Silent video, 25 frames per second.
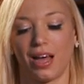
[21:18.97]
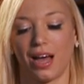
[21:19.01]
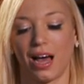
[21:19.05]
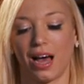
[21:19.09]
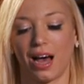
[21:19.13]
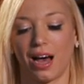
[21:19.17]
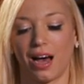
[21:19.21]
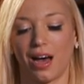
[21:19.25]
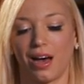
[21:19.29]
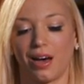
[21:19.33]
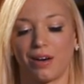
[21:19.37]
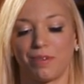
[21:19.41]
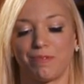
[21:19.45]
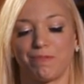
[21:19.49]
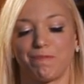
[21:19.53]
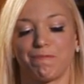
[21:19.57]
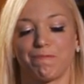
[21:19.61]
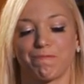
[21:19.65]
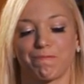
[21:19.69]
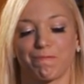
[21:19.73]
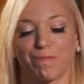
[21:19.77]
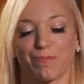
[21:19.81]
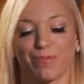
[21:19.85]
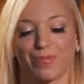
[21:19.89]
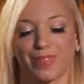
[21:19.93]
A
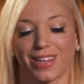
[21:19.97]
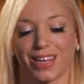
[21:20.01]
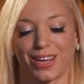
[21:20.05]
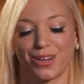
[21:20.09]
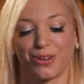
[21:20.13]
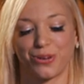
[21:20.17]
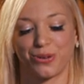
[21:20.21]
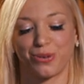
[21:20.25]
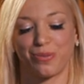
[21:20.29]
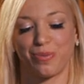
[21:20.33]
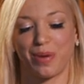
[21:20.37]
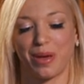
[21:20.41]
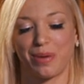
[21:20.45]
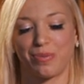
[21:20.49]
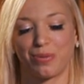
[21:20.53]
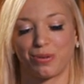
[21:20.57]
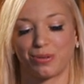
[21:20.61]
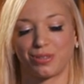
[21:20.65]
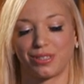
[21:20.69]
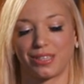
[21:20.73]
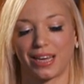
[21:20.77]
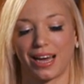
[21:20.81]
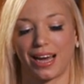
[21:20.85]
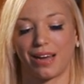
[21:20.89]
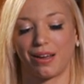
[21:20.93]
lot of people
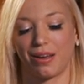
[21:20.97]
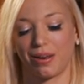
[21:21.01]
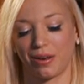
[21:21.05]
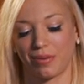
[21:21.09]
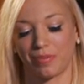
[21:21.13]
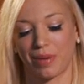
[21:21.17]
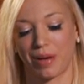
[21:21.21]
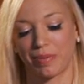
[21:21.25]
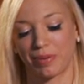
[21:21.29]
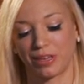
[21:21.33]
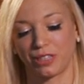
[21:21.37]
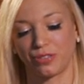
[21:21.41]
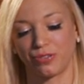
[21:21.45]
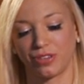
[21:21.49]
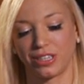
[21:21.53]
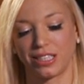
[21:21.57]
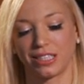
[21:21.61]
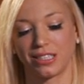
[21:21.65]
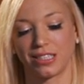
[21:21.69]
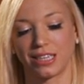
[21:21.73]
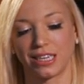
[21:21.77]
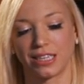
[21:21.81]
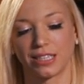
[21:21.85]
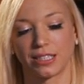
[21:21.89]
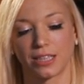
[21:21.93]
say, and my best friend
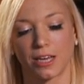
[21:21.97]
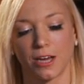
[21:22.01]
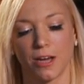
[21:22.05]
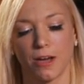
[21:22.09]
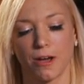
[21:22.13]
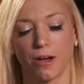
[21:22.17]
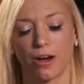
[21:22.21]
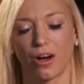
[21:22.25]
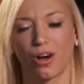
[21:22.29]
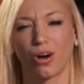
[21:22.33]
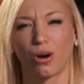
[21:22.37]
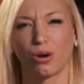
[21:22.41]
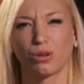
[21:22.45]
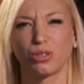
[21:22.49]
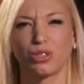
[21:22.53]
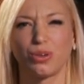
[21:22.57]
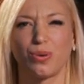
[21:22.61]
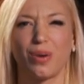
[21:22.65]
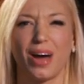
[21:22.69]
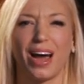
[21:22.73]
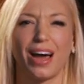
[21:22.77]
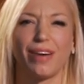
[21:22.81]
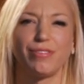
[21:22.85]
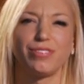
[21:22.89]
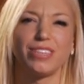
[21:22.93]
says, "Oh, do
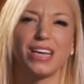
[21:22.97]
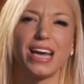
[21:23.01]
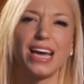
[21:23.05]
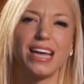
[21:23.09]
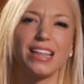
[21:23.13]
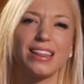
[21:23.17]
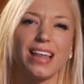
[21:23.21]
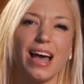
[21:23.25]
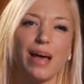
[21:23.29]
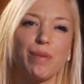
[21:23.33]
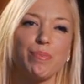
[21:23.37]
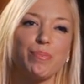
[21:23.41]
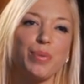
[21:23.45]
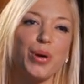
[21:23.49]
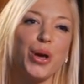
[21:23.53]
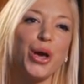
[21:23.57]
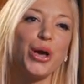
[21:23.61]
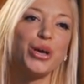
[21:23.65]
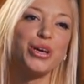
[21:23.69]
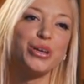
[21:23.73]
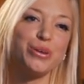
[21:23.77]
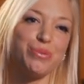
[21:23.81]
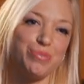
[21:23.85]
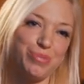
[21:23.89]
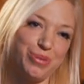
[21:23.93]
I have to eat that
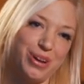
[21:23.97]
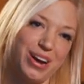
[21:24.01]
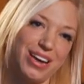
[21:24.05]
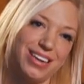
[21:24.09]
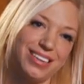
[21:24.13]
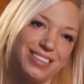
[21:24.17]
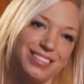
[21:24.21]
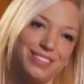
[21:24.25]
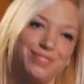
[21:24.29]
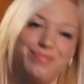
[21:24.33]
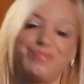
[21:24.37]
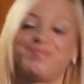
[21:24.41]
Bergen bread?"